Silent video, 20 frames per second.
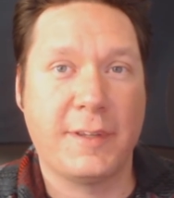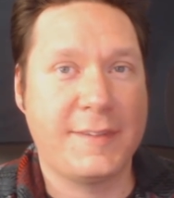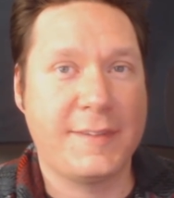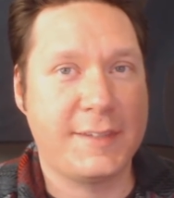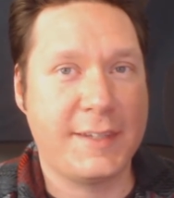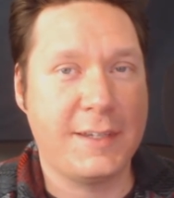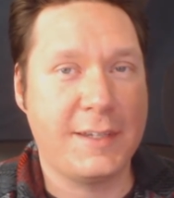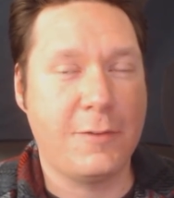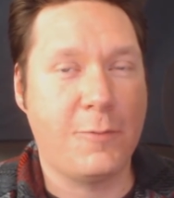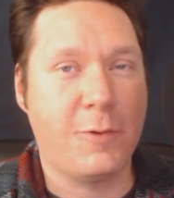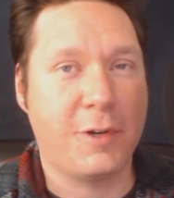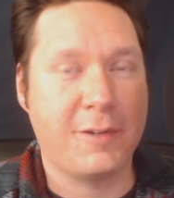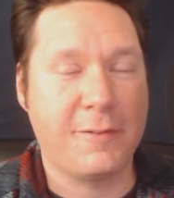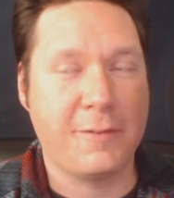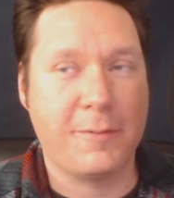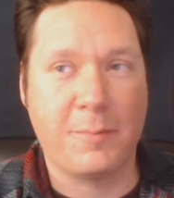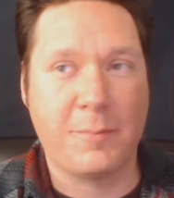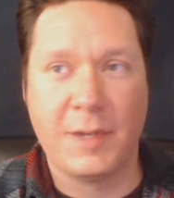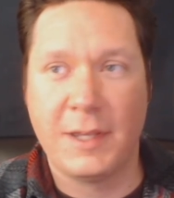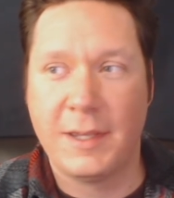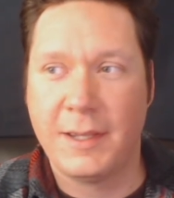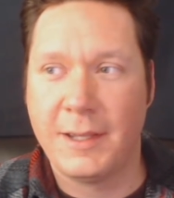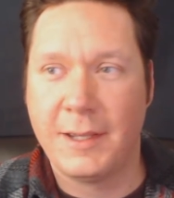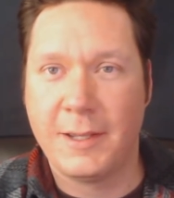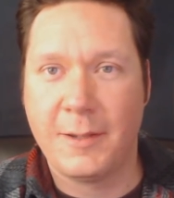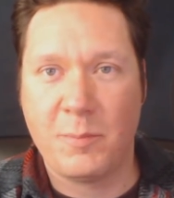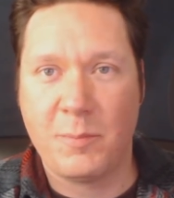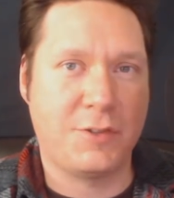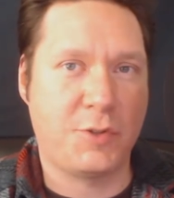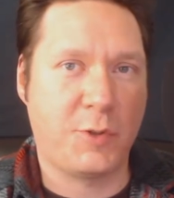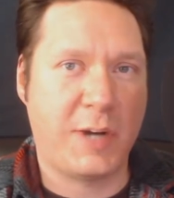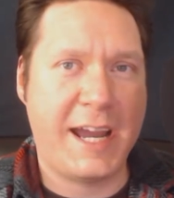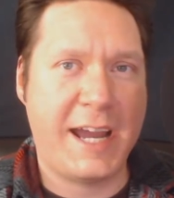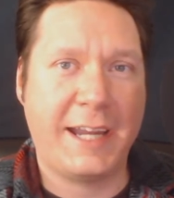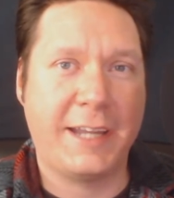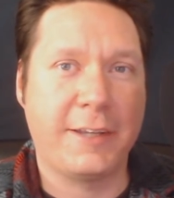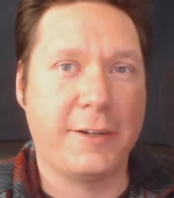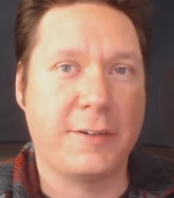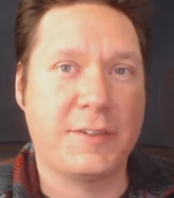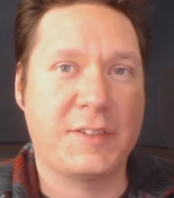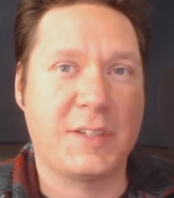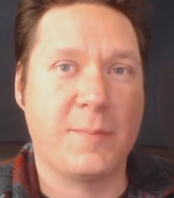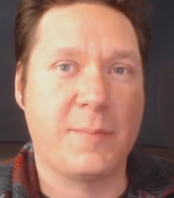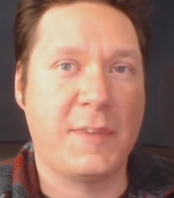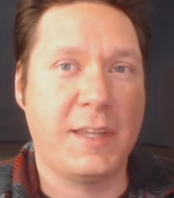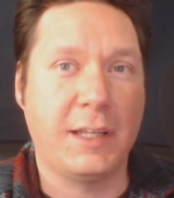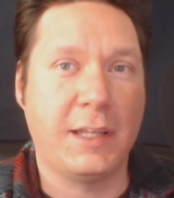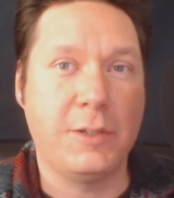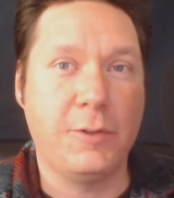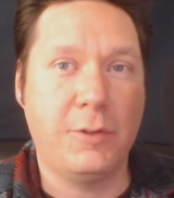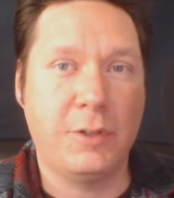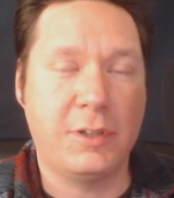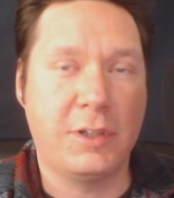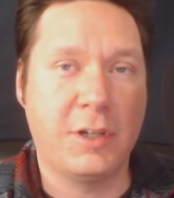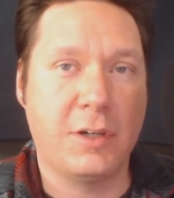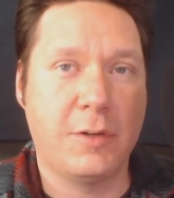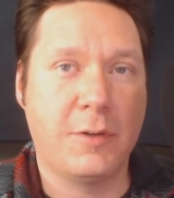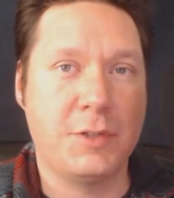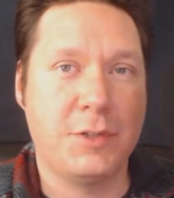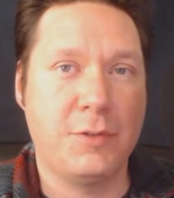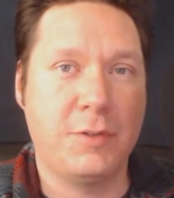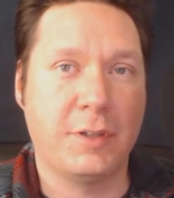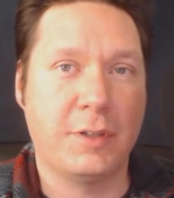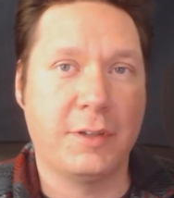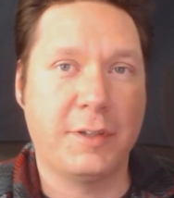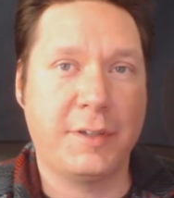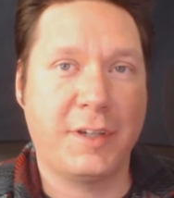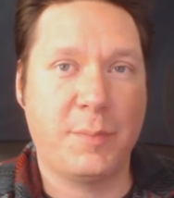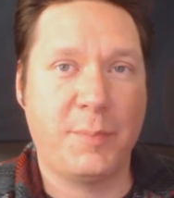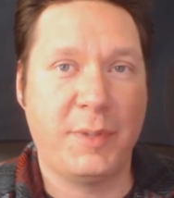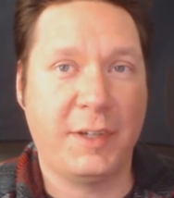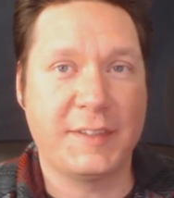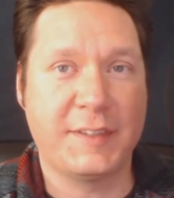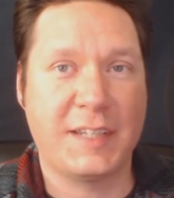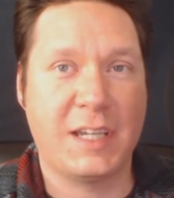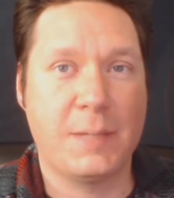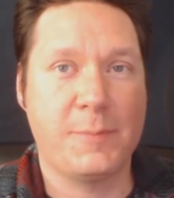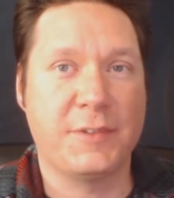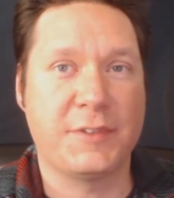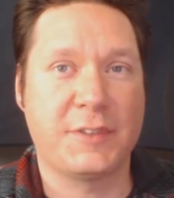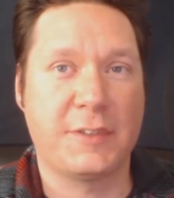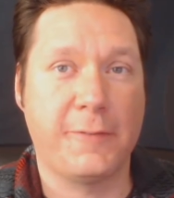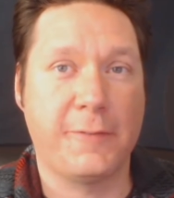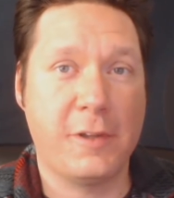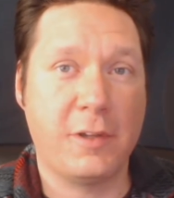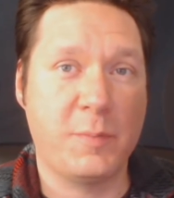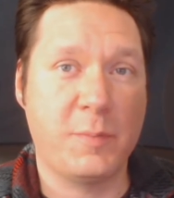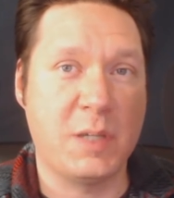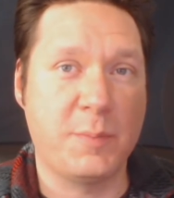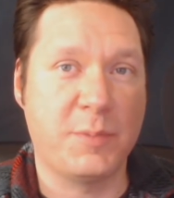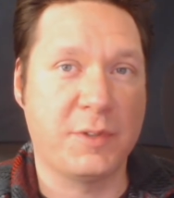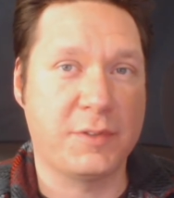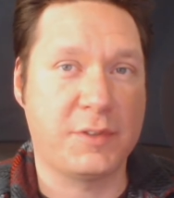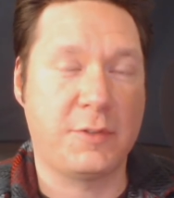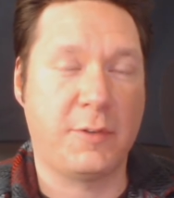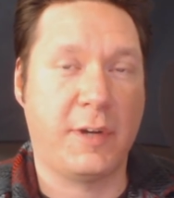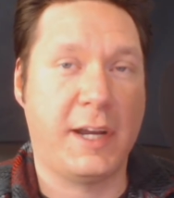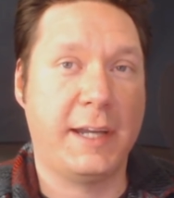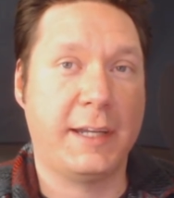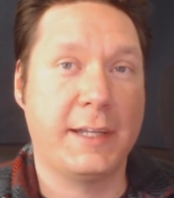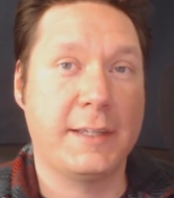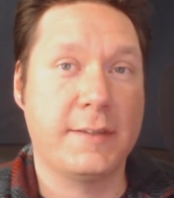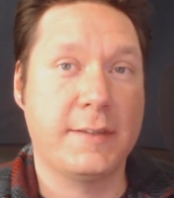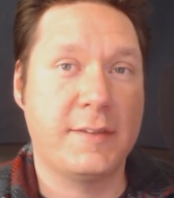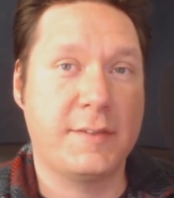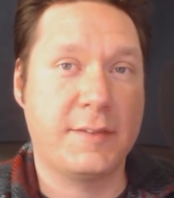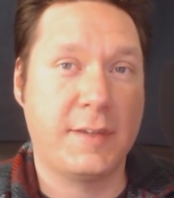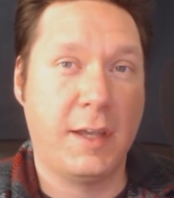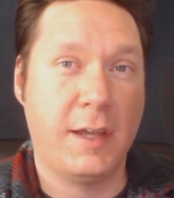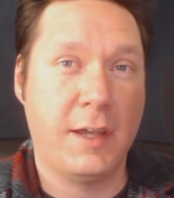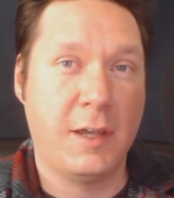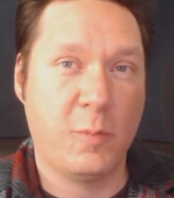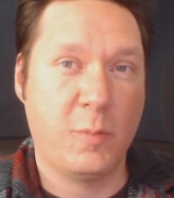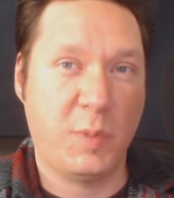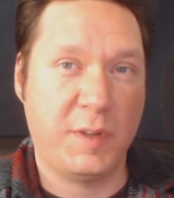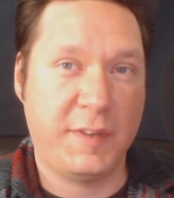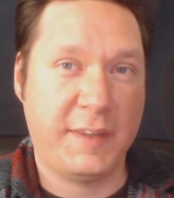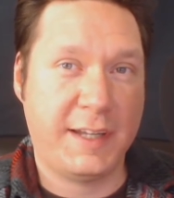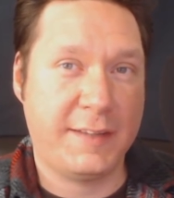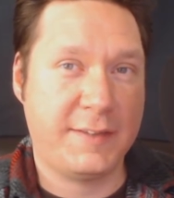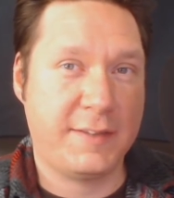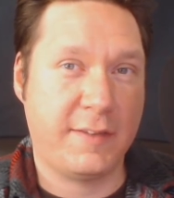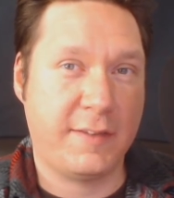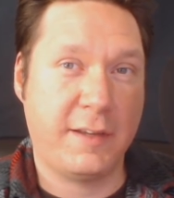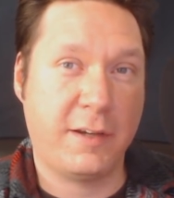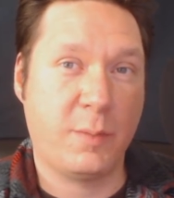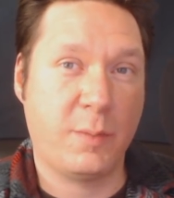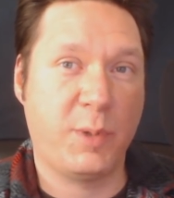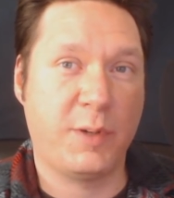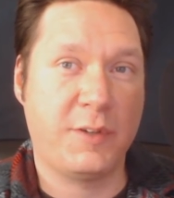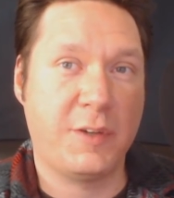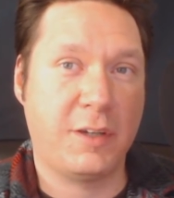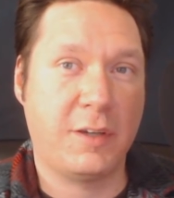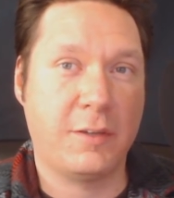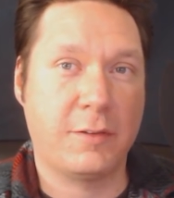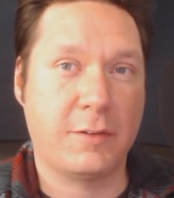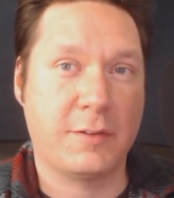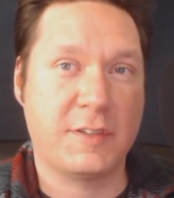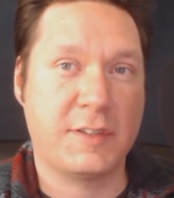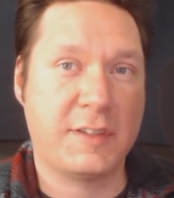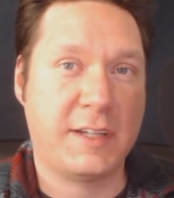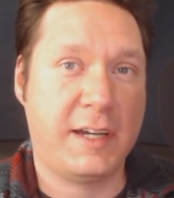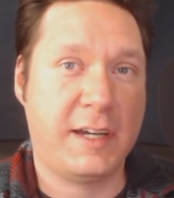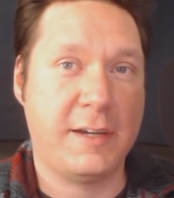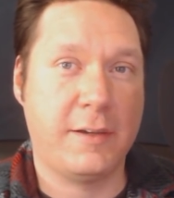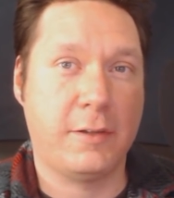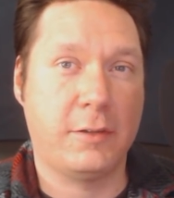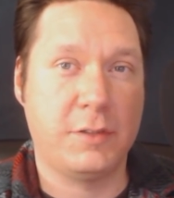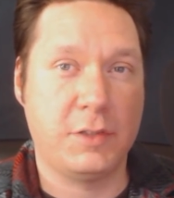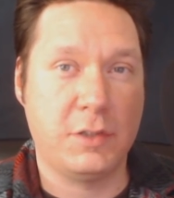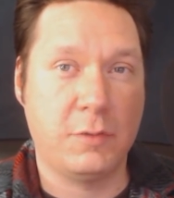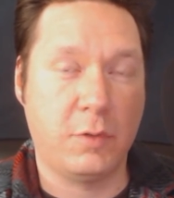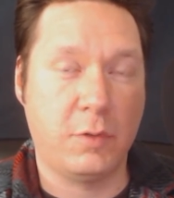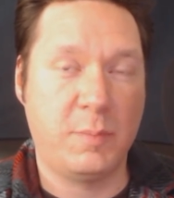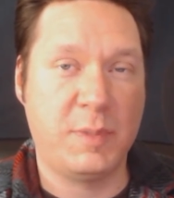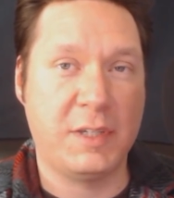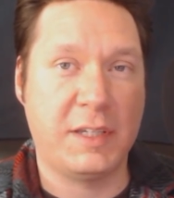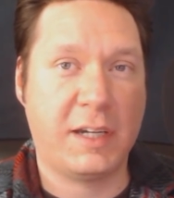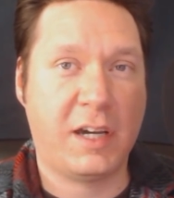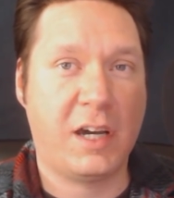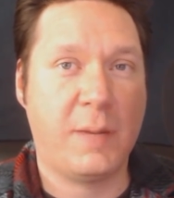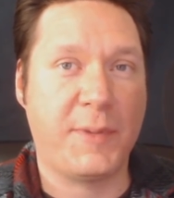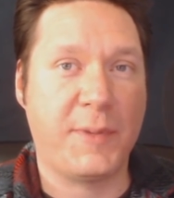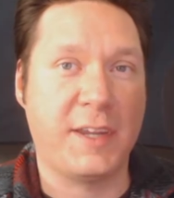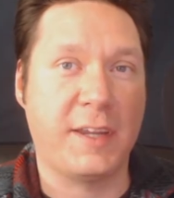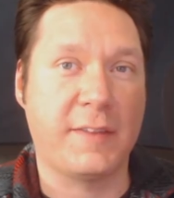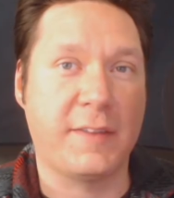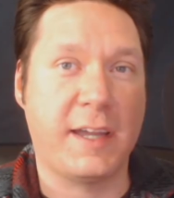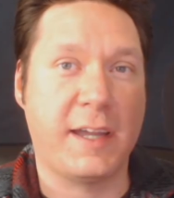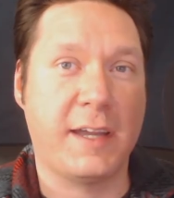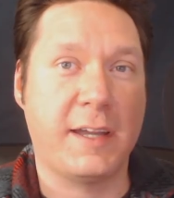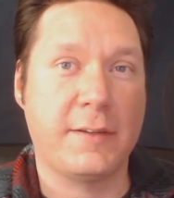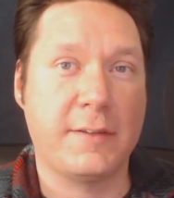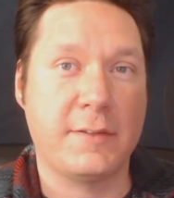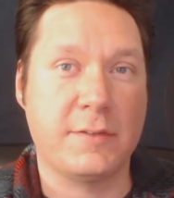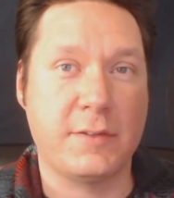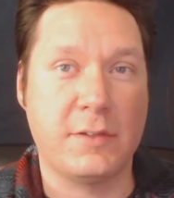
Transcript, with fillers: Let's say you want to paint a dragon or something. You could go and you could look up examples of other people's dragons, but that's their particular style and you would be copying that.